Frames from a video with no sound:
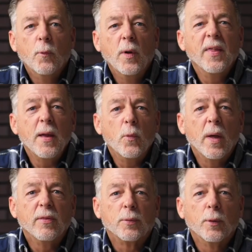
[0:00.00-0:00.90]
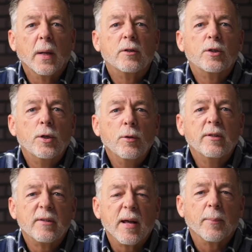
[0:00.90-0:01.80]
We then went through a
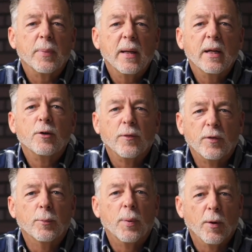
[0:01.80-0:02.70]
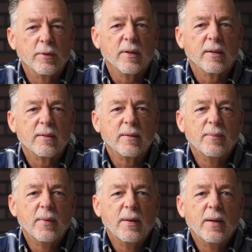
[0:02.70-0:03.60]
two-step interview process.
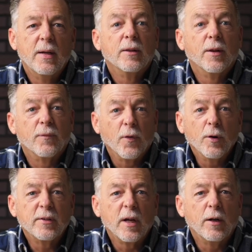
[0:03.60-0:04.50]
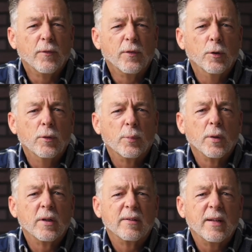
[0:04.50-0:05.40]
The first interviews
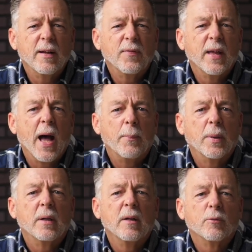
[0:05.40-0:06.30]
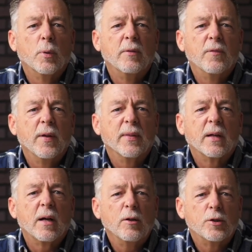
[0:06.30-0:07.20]
were to see if the applicants would fit the
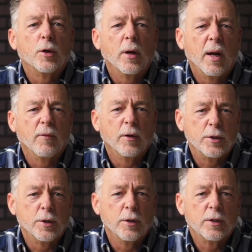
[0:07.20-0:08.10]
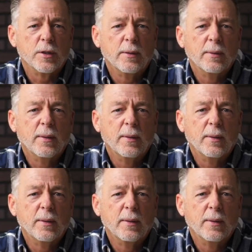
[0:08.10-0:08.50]
culture of our church.